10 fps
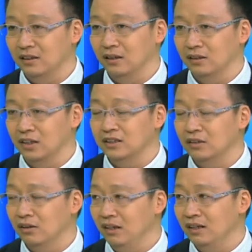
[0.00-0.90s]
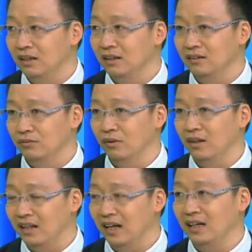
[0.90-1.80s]
the central leader
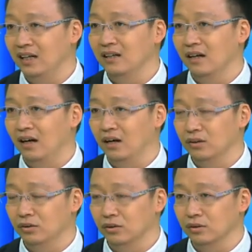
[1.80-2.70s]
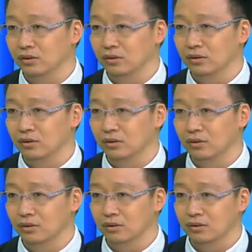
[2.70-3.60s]
would like
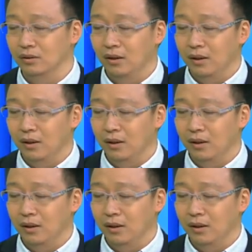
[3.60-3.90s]
to